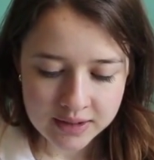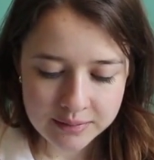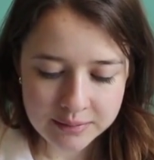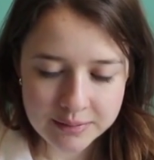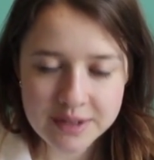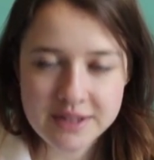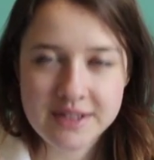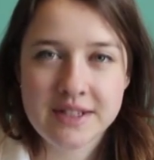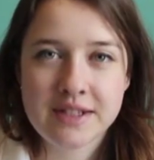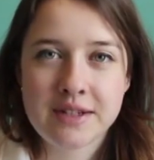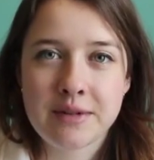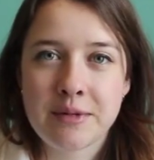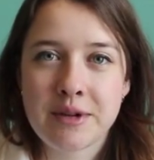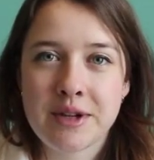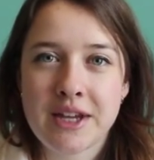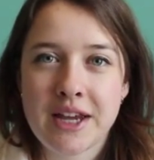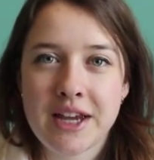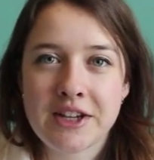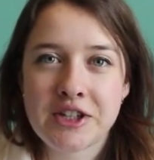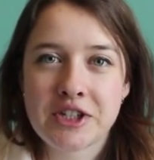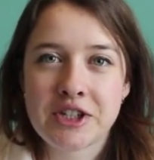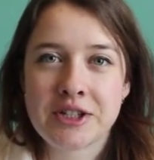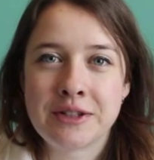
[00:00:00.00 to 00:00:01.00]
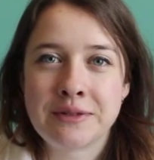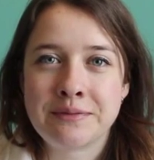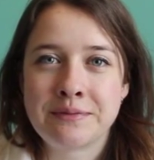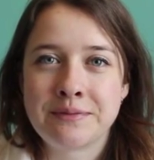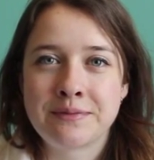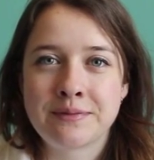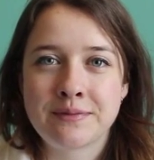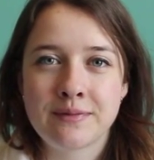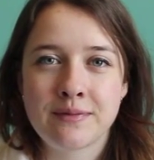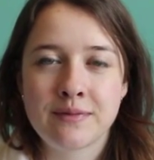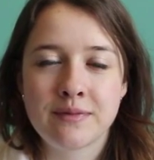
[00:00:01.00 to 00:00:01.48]
Business communication.
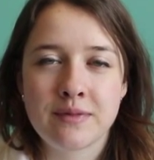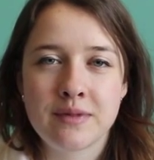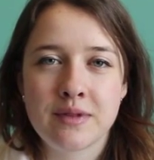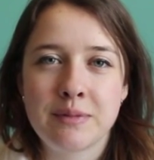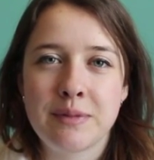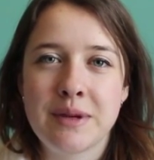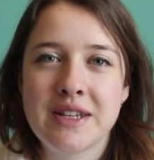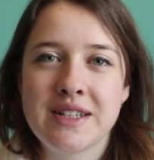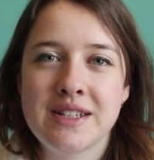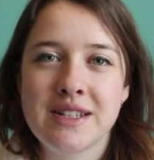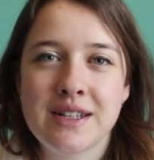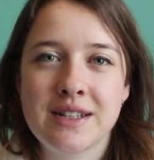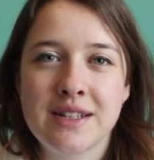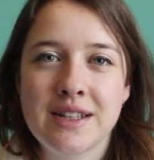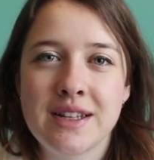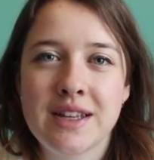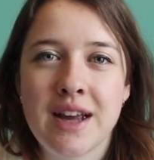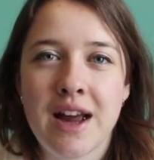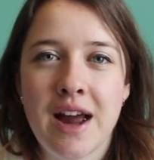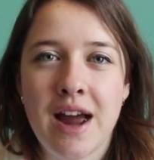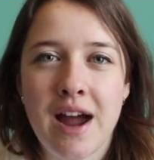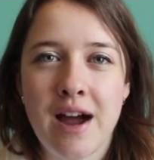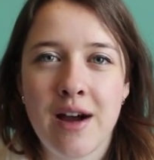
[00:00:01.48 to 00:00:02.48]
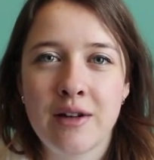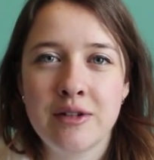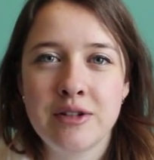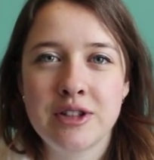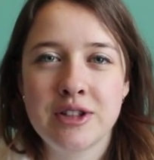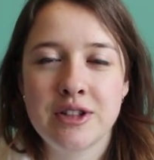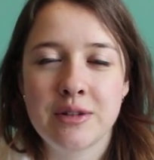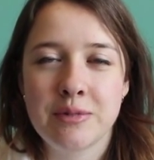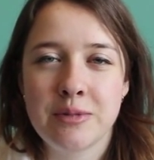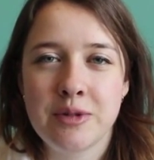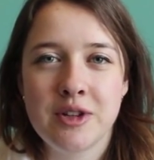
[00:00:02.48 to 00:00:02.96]
Basically how
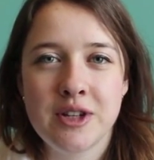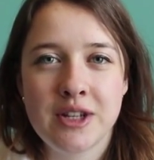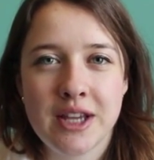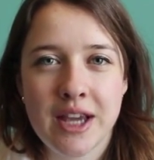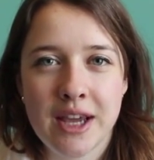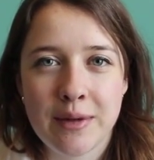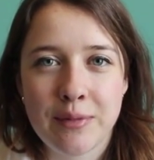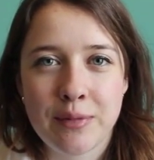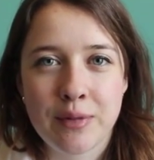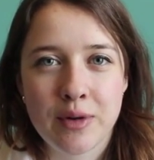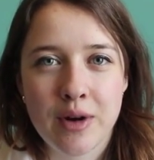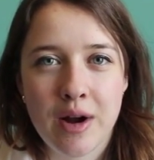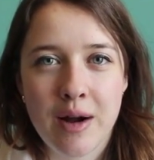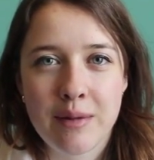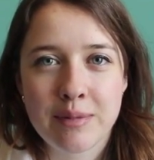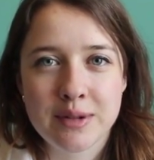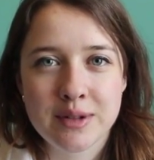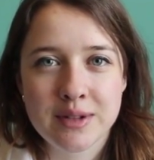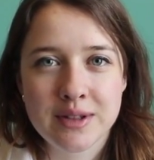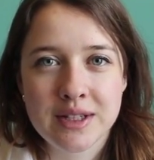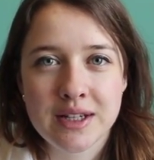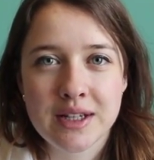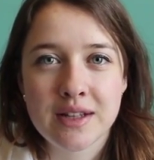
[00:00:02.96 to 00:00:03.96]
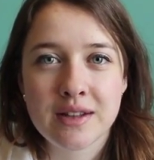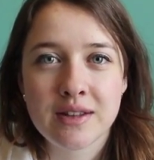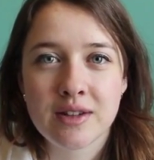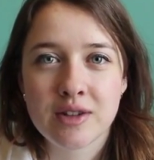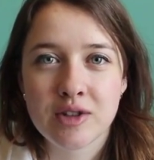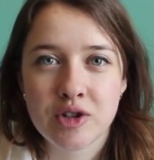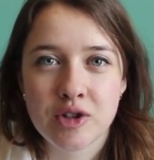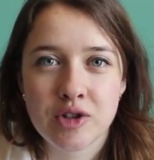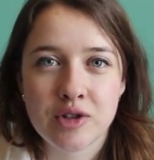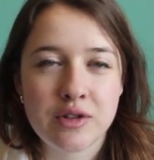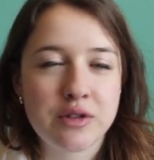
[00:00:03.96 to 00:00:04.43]
to communicate properly.
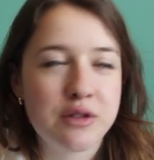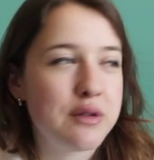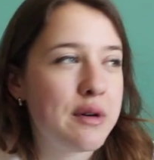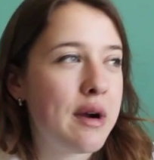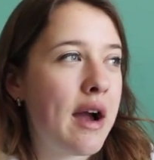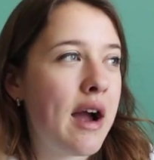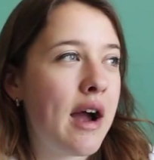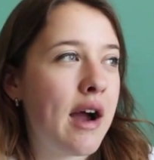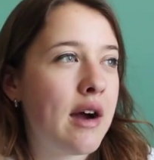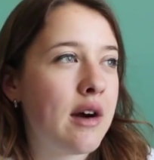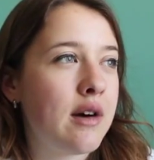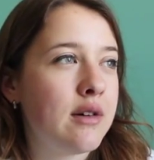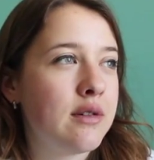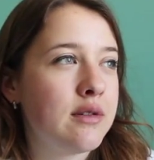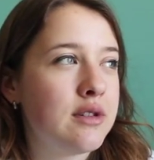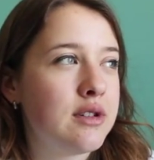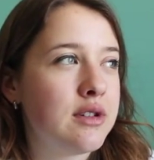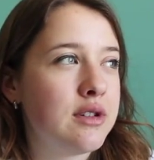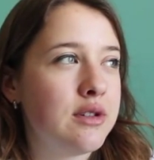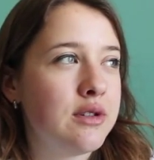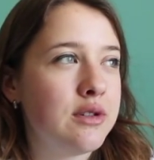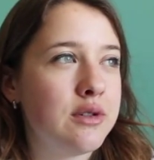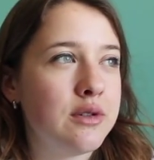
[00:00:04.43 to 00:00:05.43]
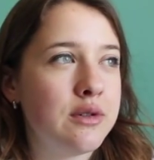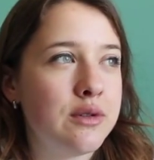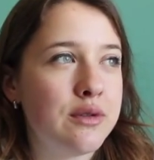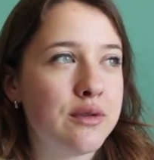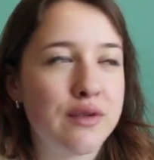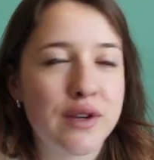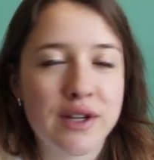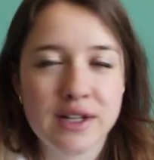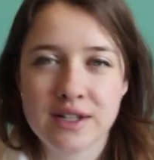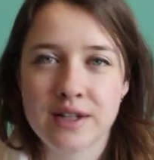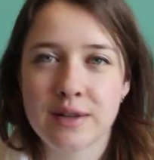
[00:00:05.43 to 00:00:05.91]
They'll show you how to
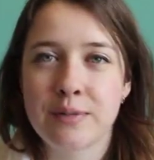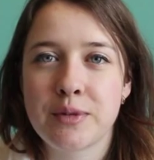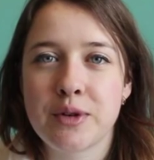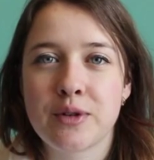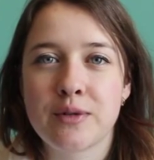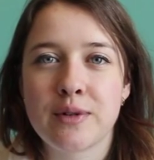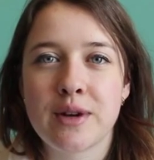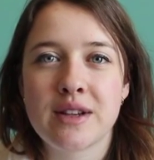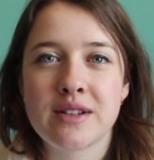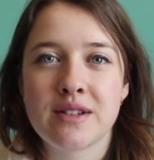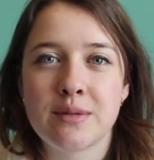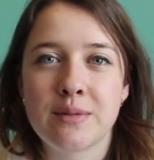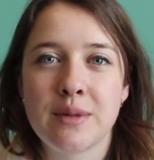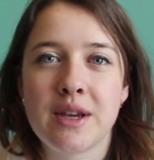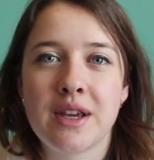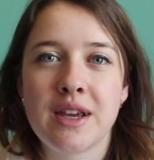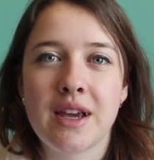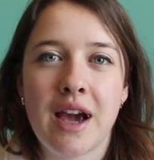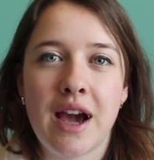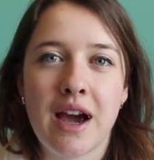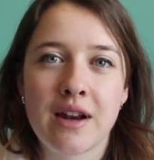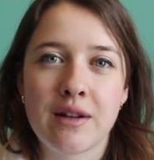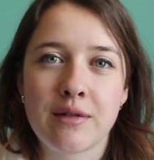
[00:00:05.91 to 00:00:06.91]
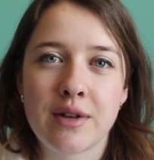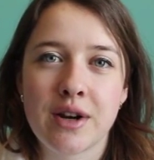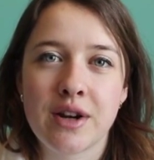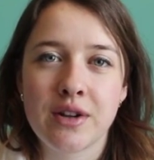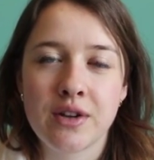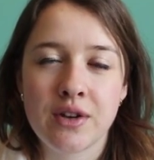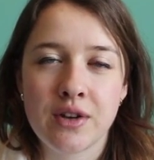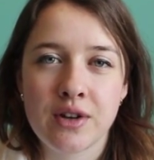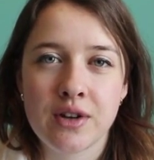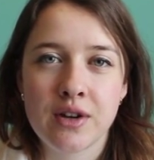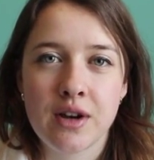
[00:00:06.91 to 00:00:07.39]
fix up your resume, how to write a
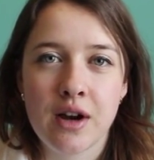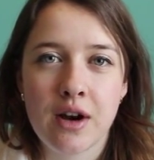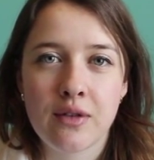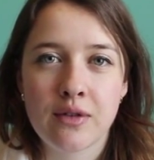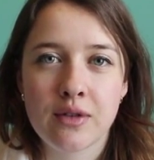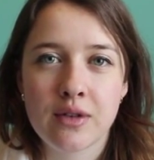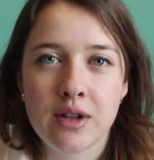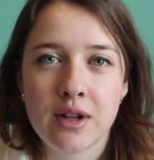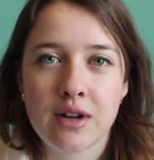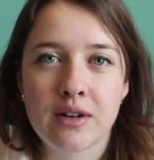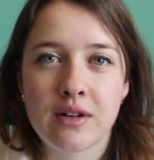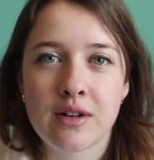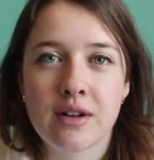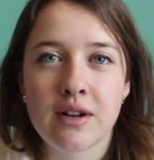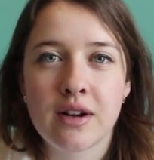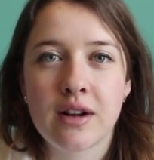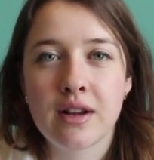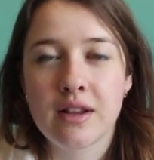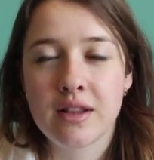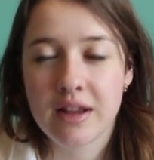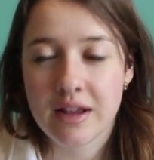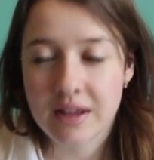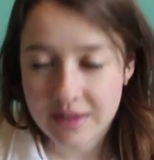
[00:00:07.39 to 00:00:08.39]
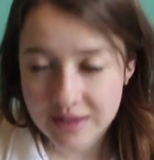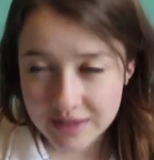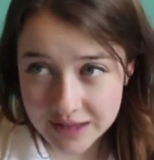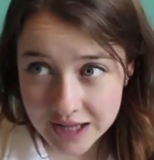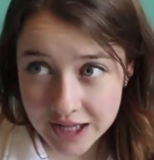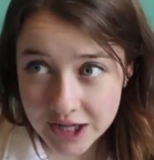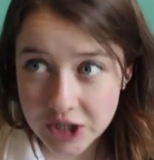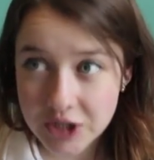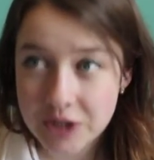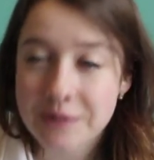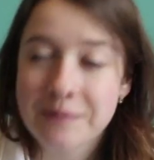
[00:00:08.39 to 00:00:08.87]
good cover
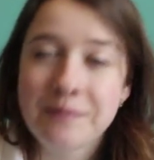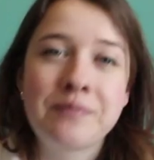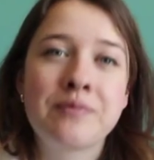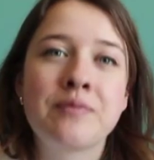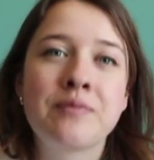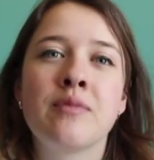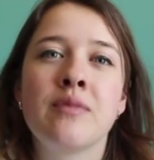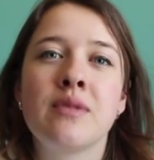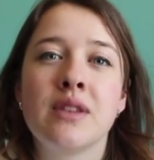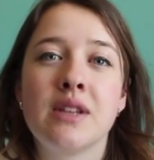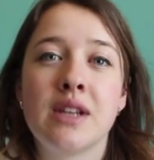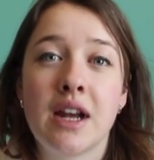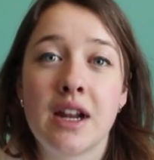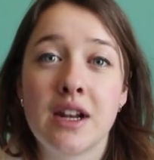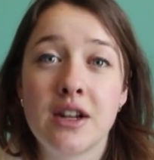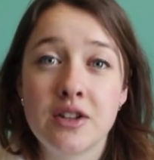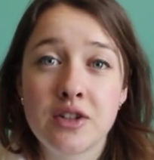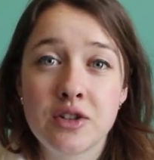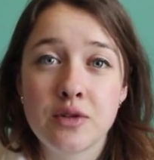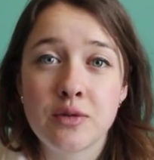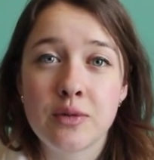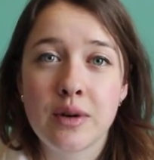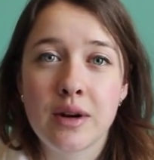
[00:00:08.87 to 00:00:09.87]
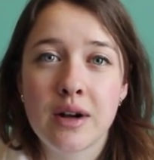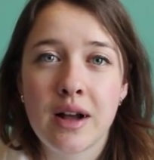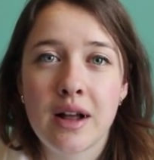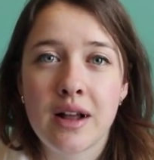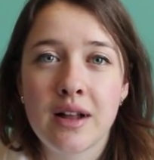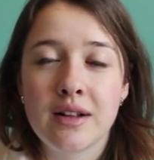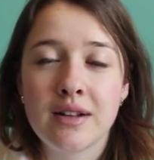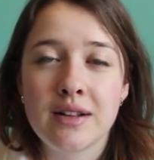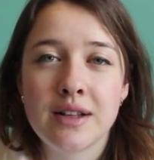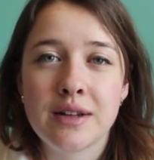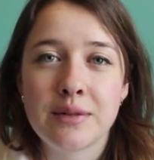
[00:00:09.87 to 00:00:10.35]
letter, how to do
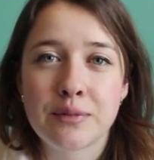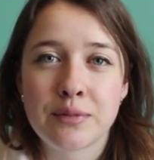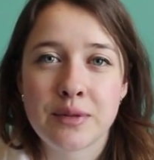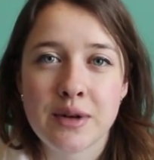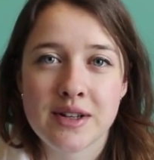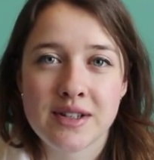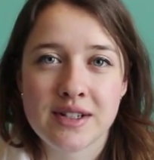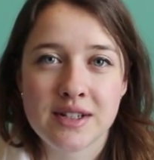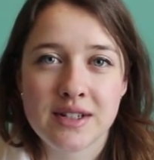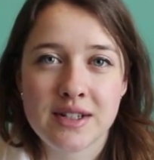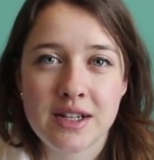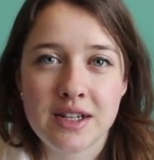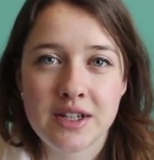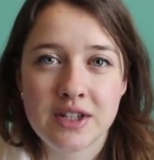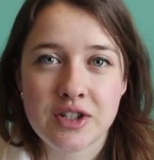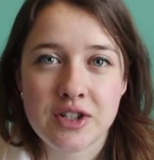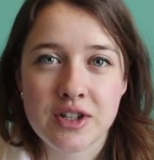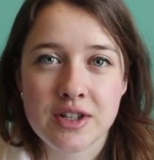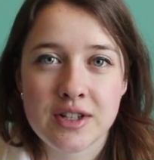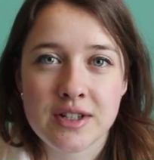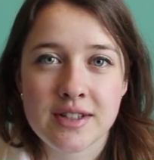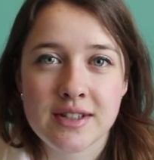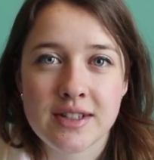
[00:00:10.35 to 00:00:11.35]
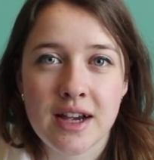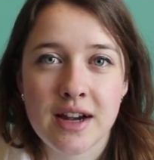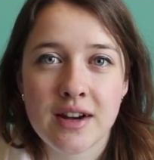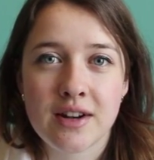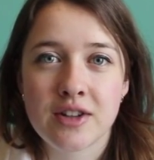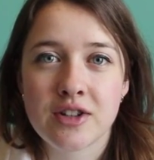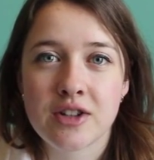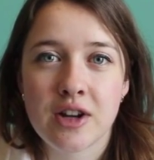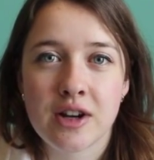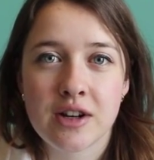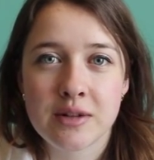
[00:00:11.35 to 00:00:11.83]
well in presentations, how
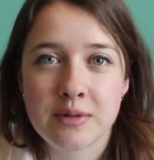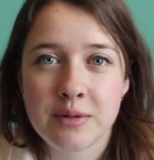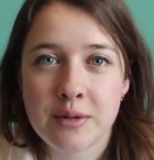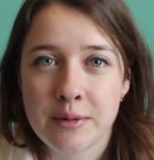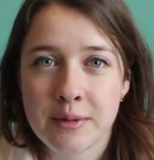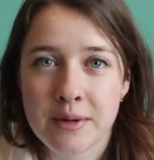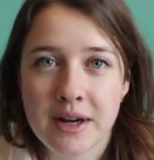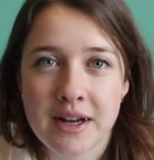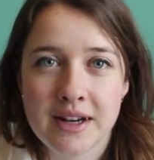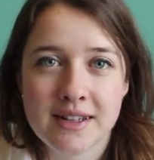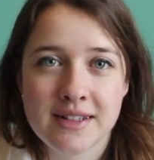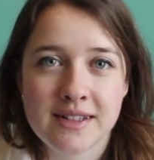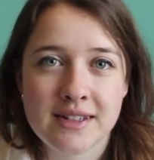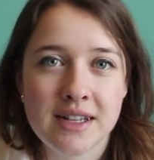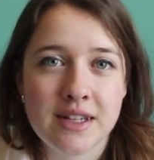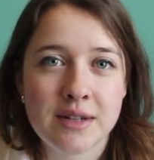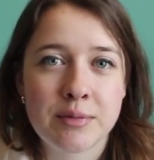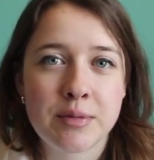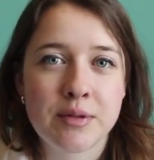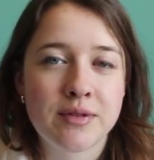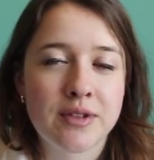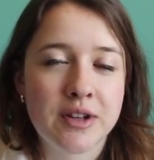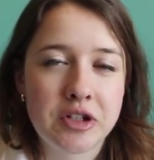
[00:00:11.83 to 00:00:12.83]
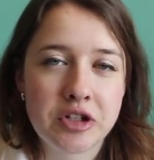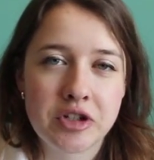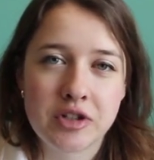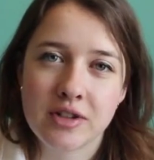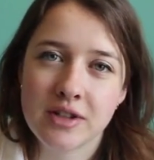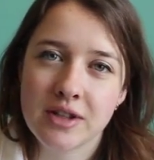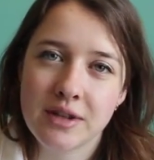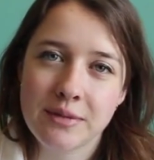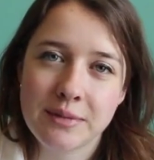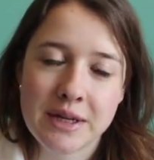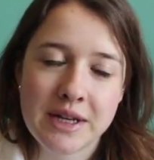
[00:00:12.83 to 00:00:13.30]
to talk to people, how to send professional
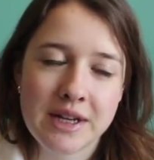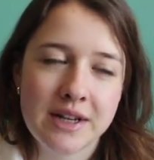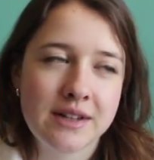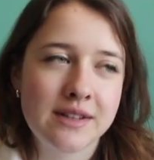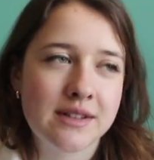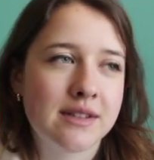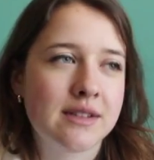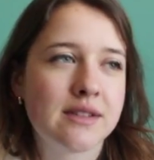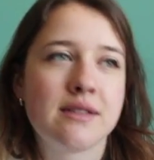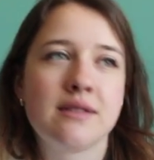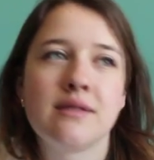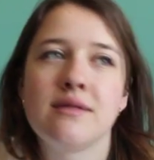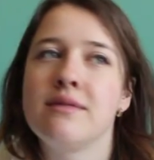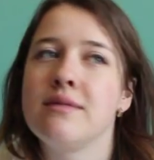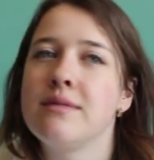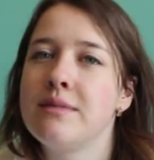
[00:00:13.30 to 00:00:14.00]
emails.